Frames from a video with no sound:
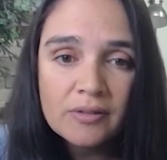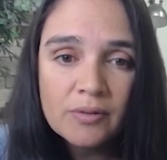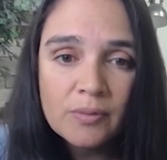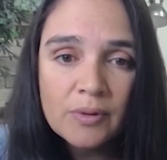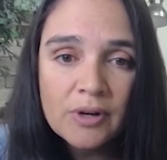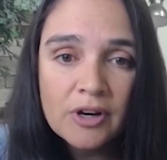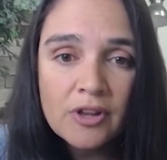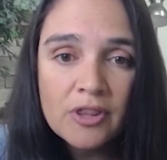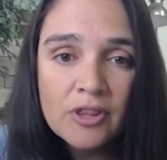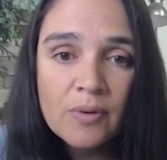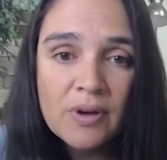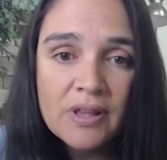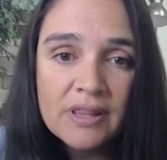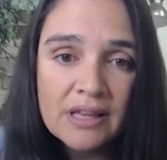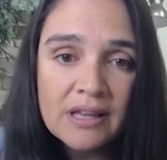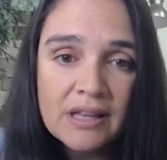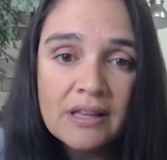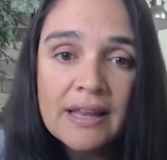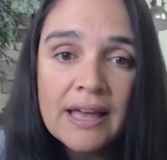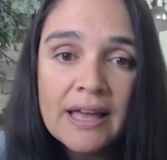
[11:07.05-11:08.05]
We are the one
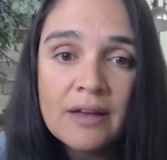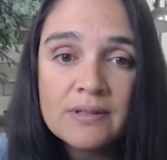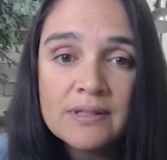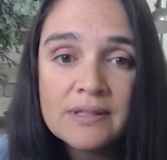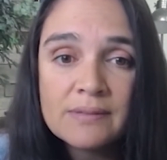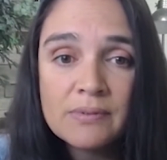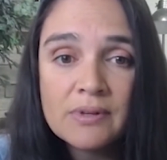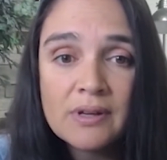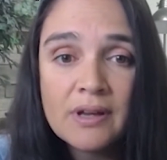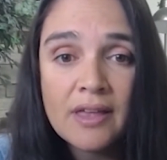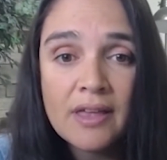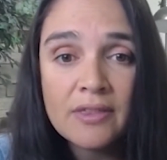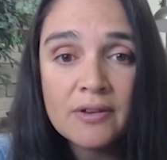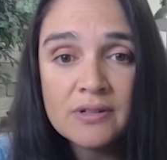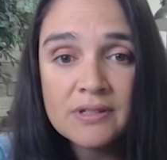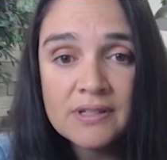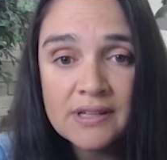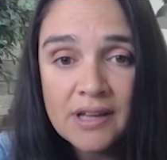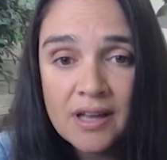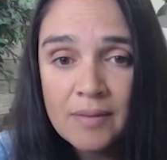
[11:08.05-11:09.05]
that allows
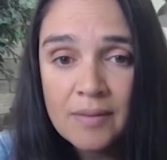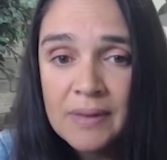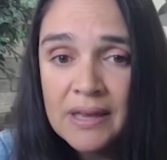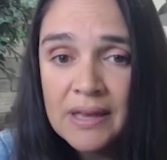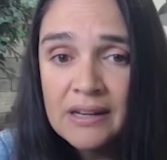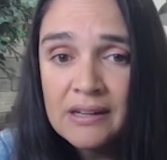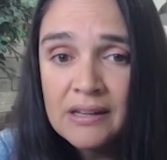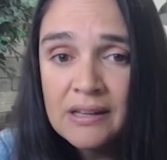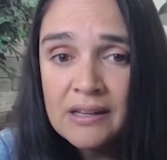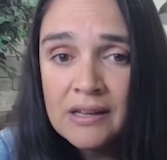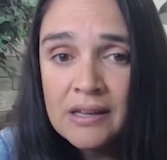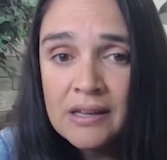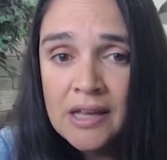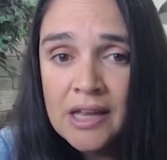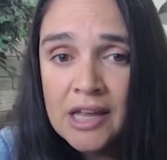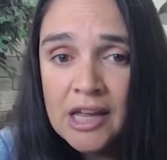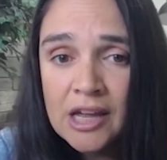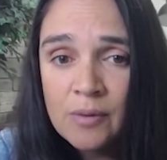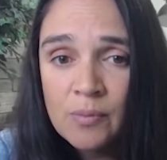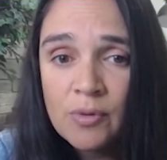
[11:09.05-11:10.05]
others to come in,
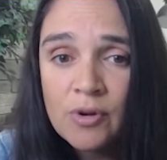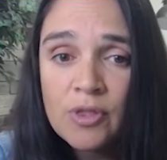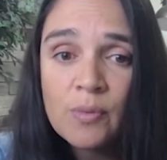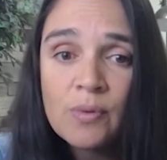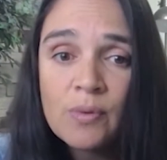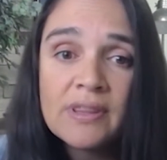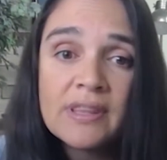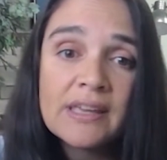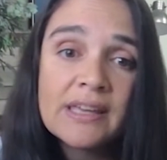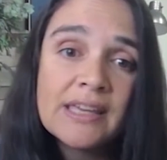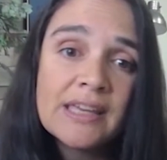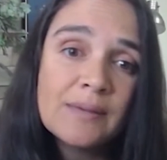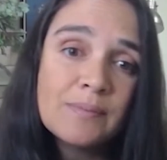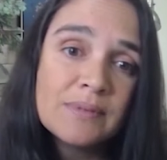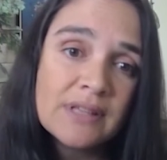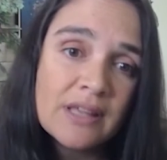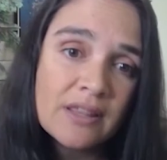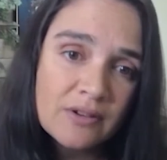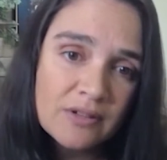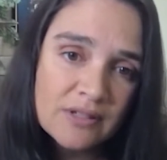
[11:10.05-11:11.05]
and we're the one that
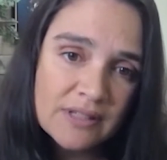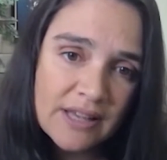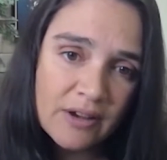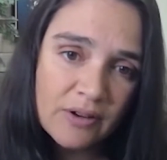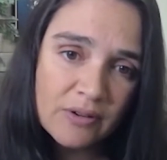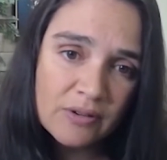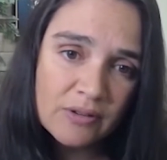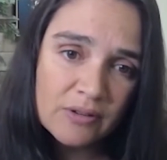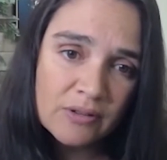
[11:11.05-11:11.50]
keeps others out.